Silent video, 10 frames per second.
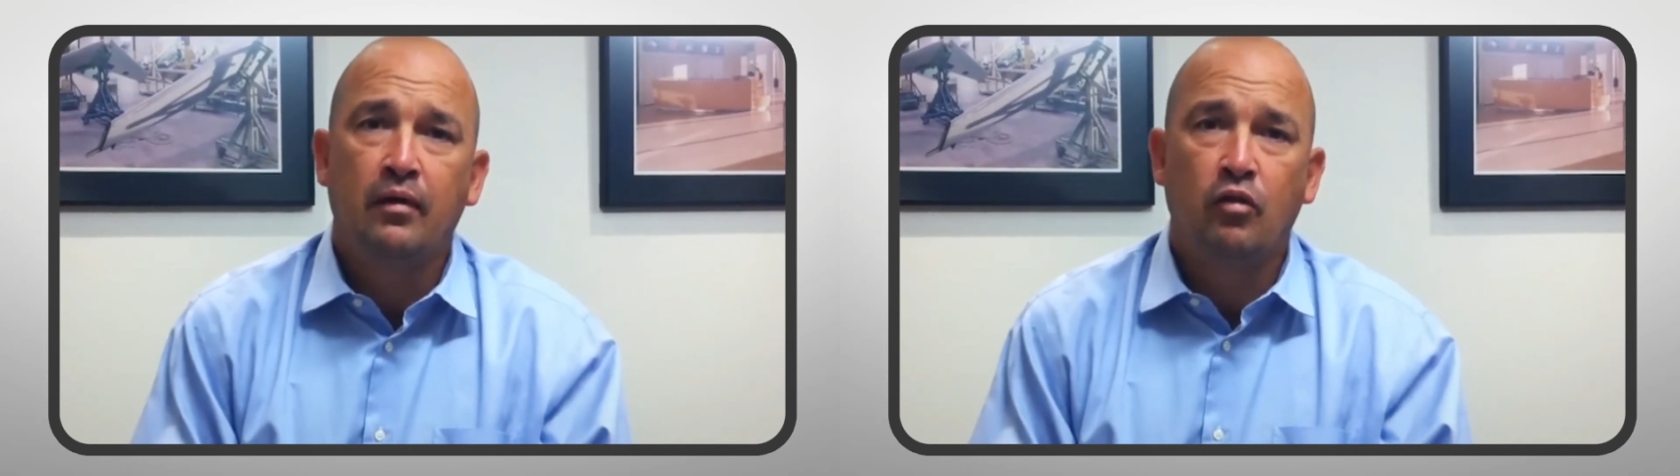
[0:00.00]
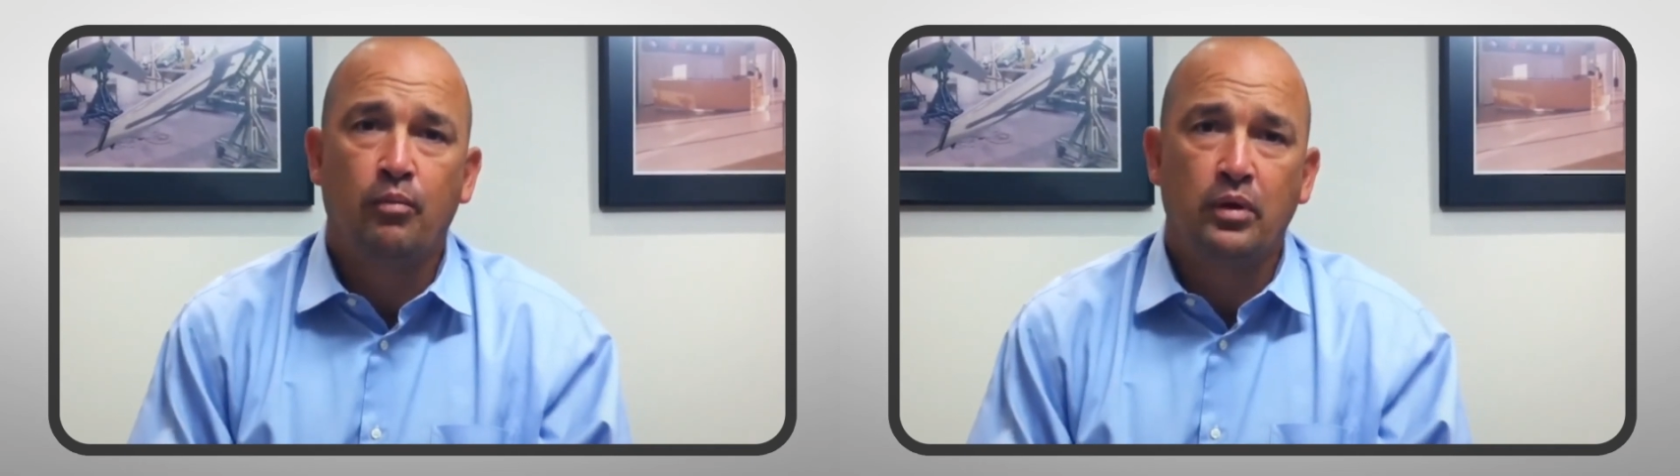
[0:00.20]

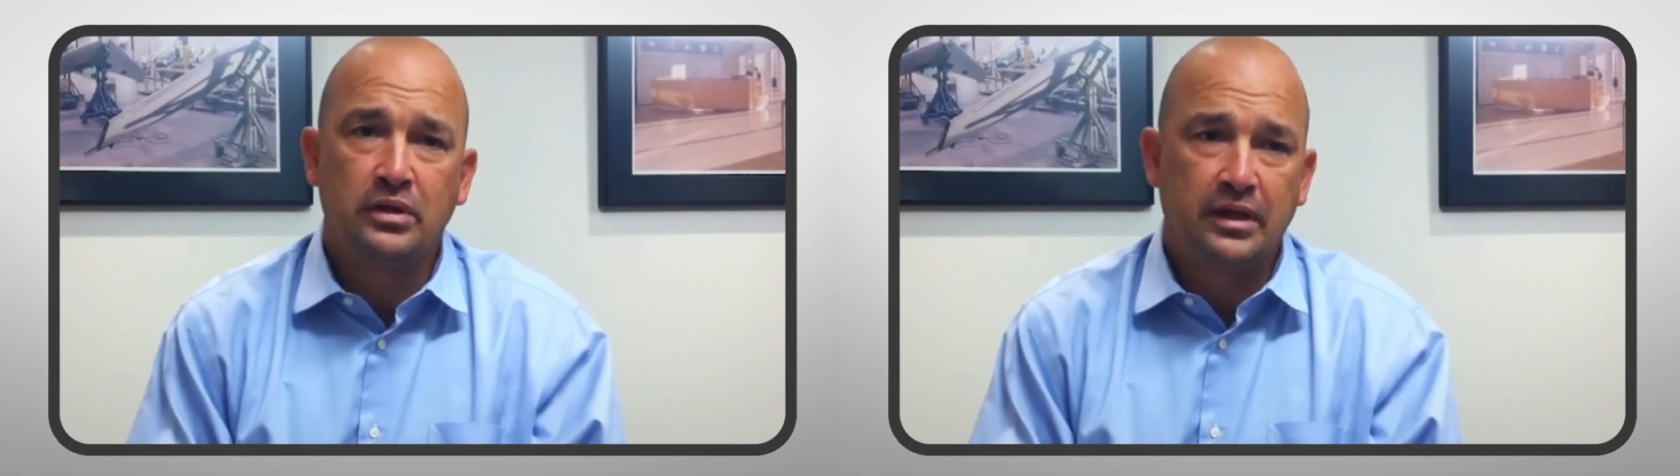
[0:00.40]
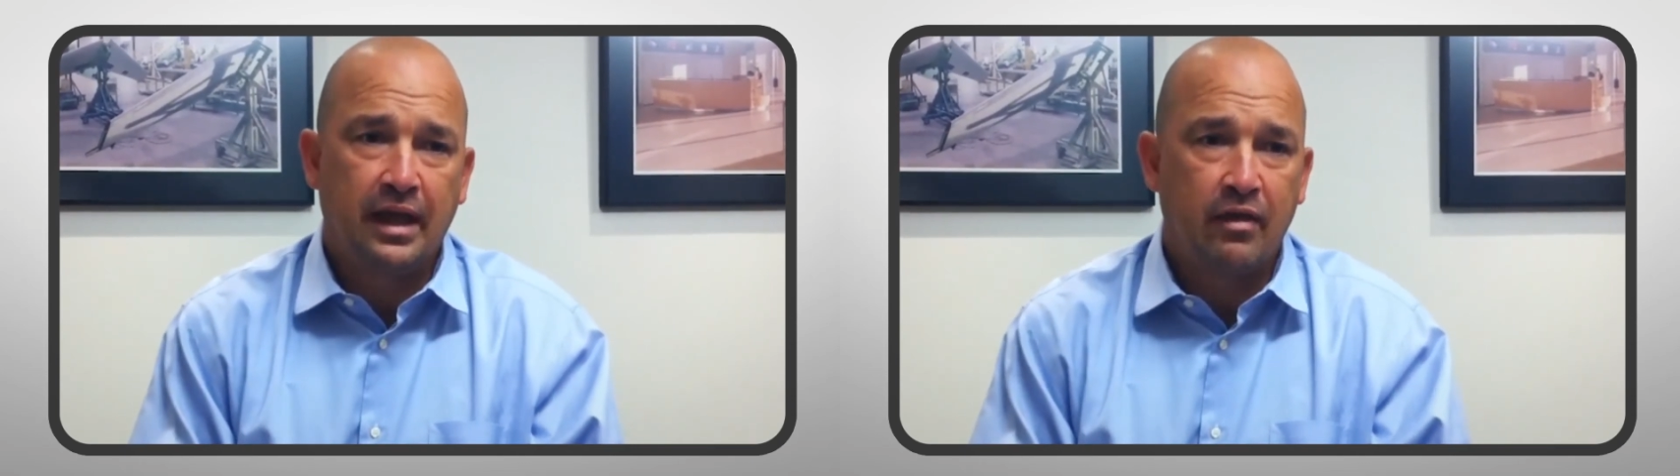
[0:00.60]
they'll
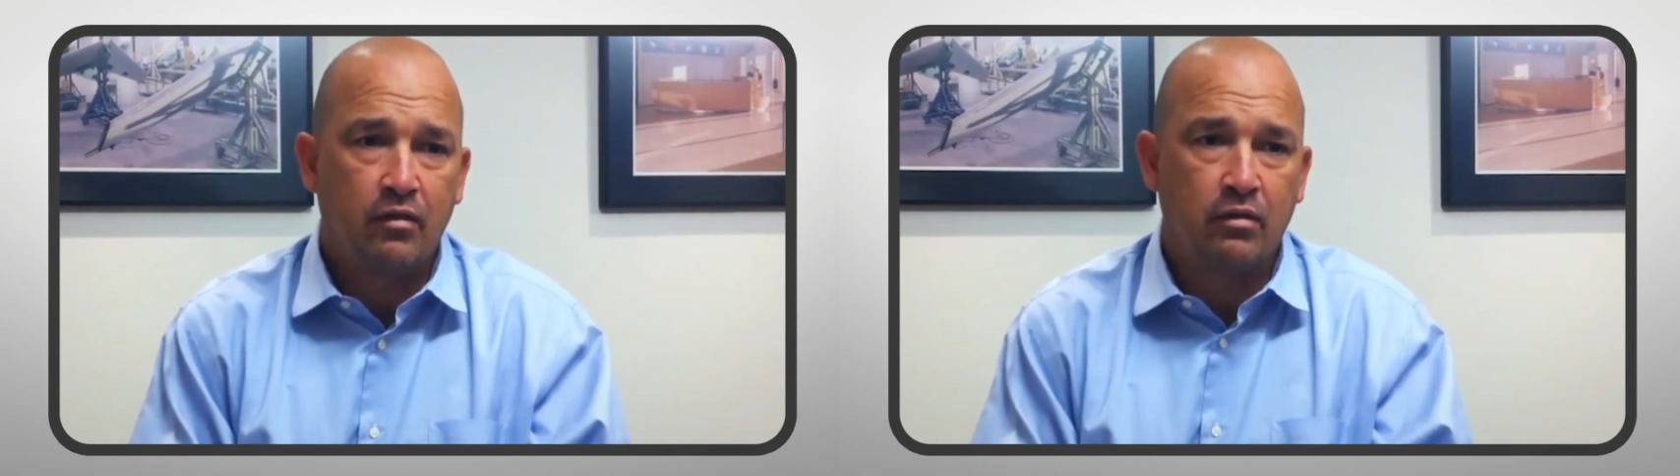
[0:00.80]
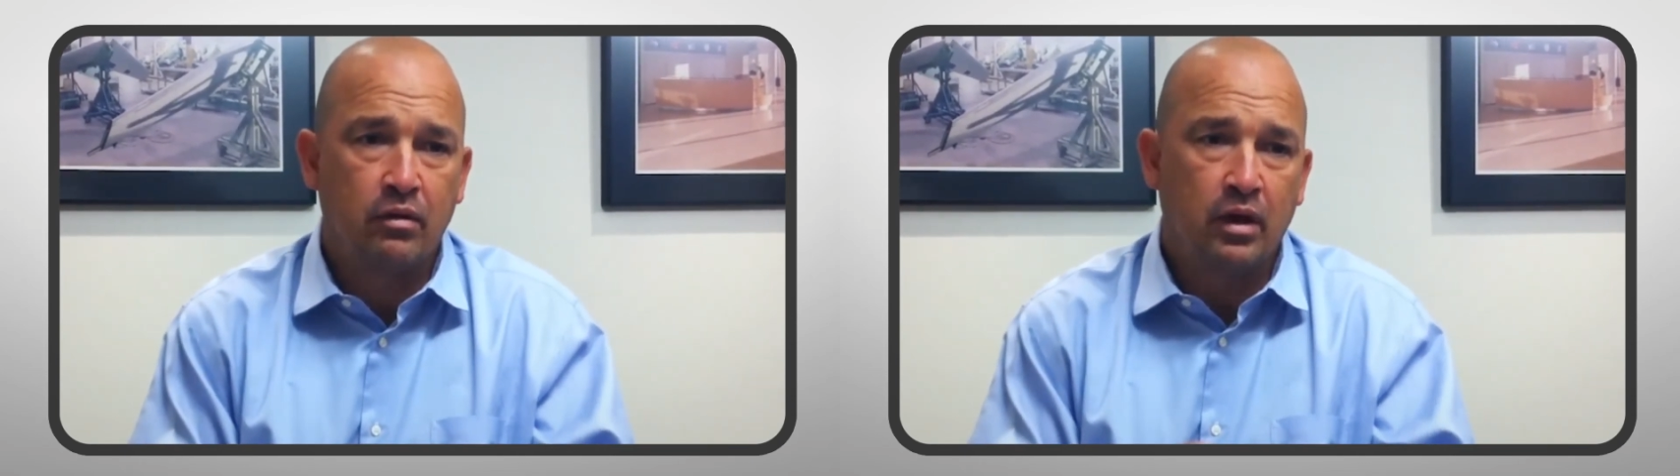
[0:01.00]
put
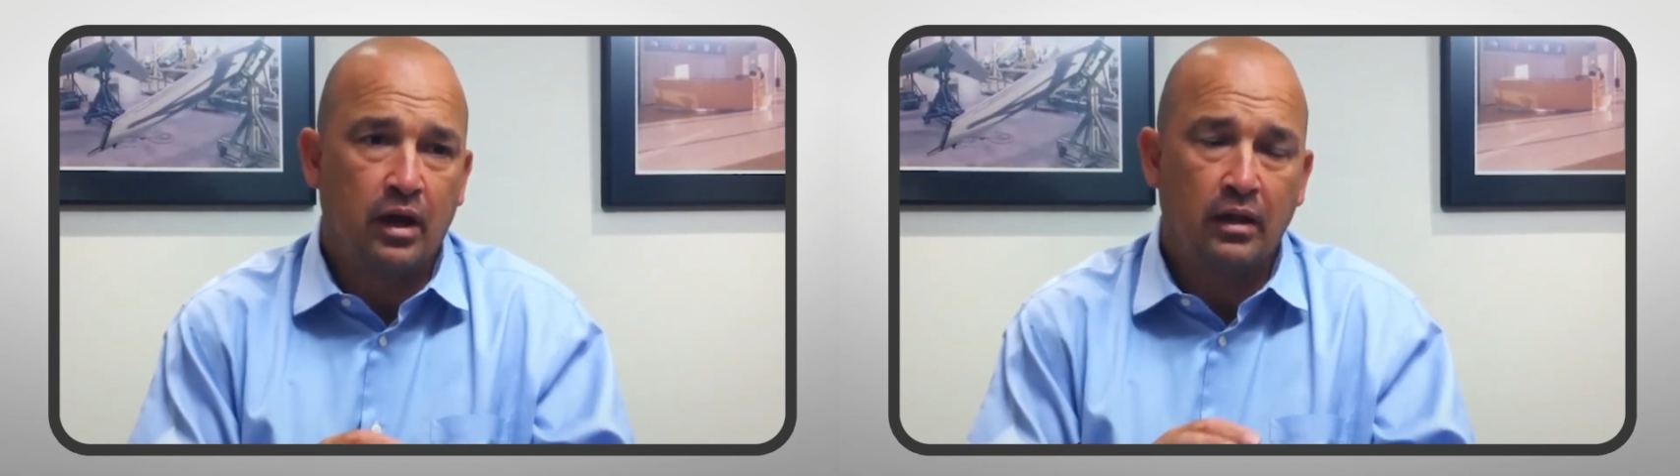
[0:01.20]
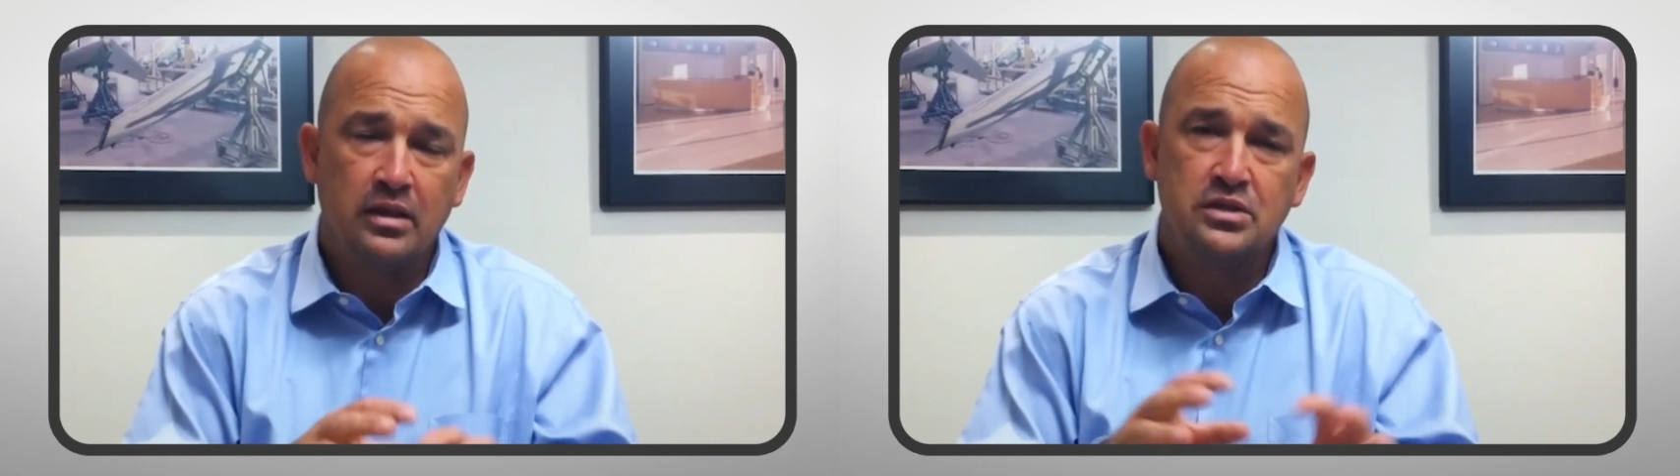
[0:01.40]
together
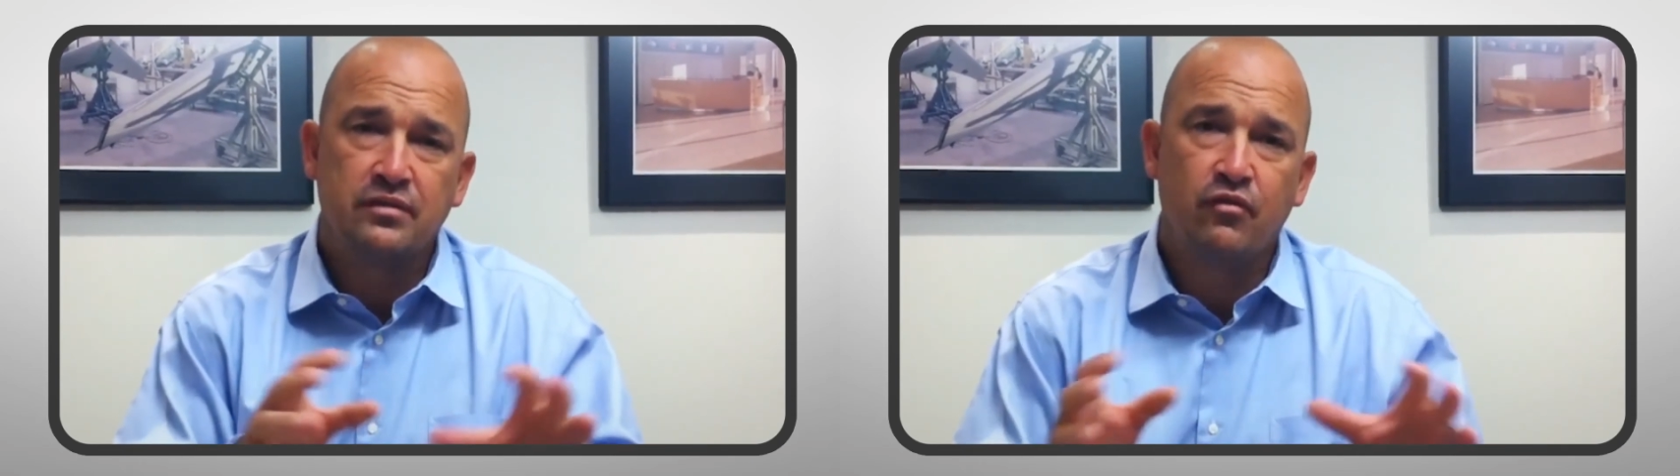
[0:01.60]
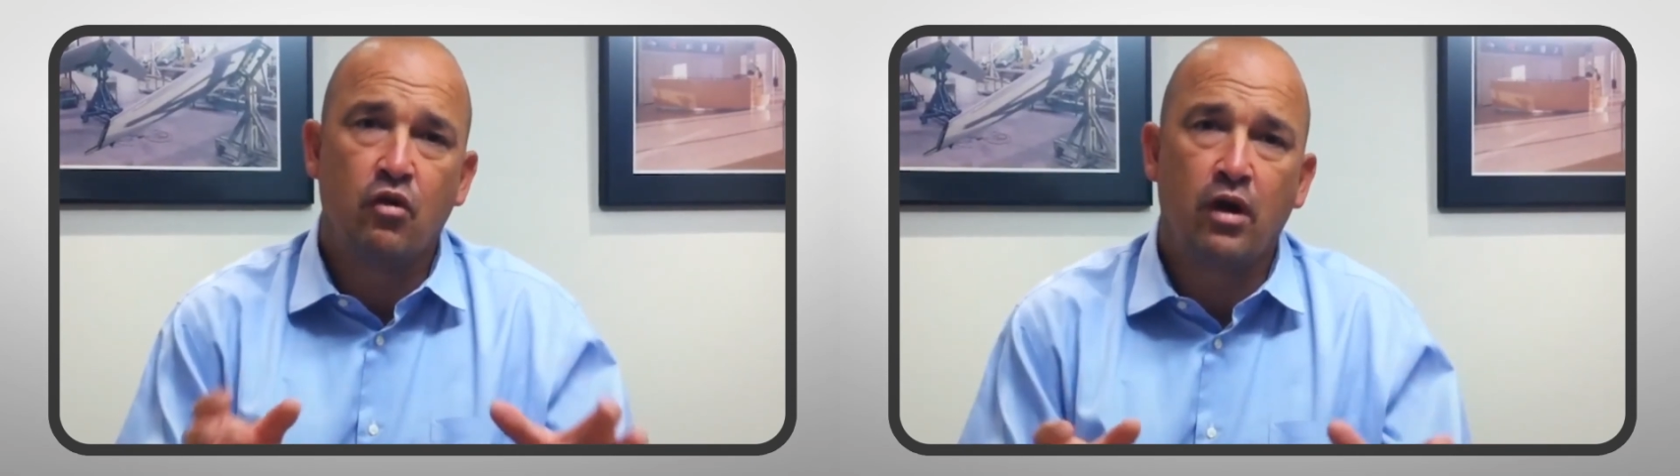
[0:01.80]
a
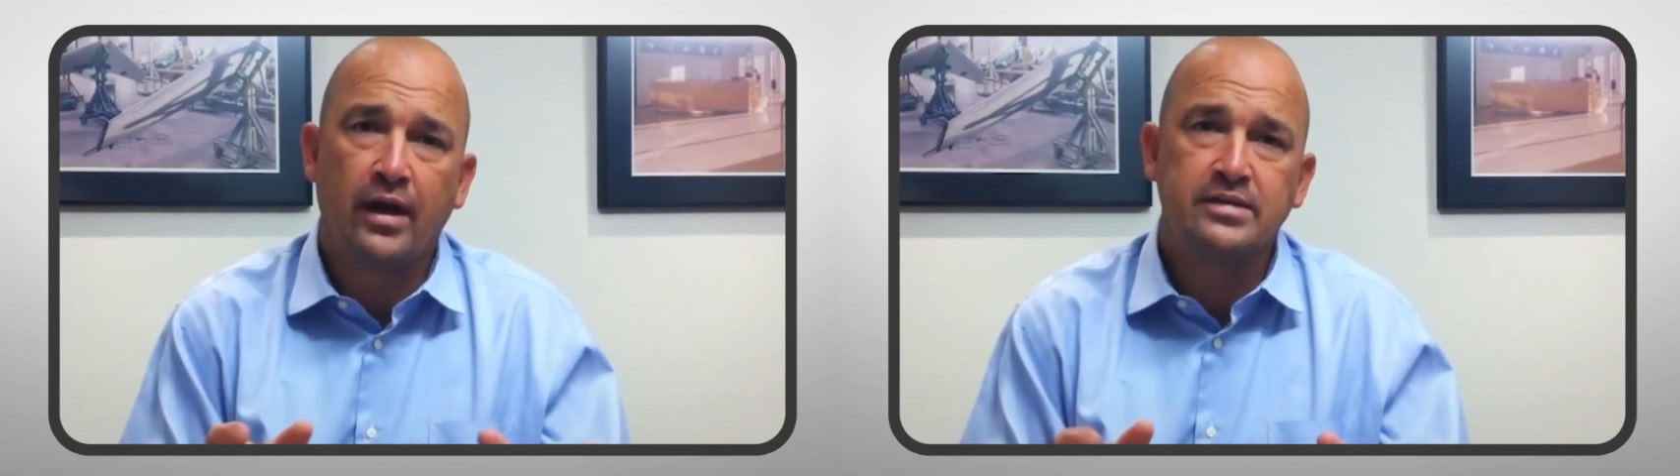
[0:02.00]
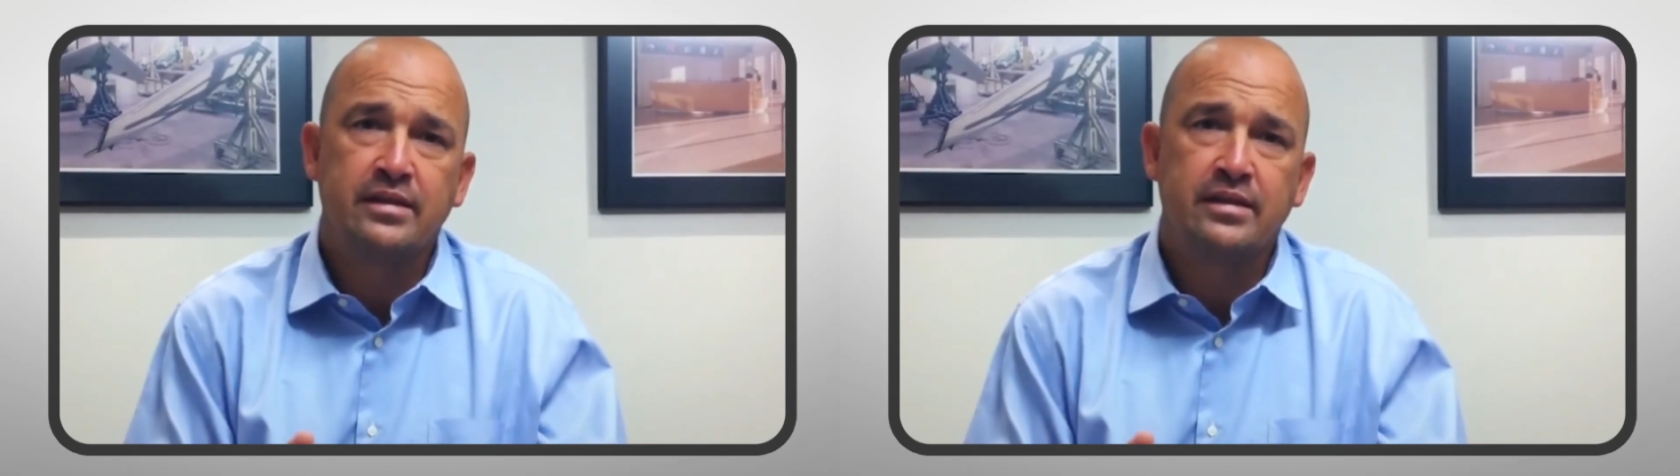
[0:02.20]
list of drawings,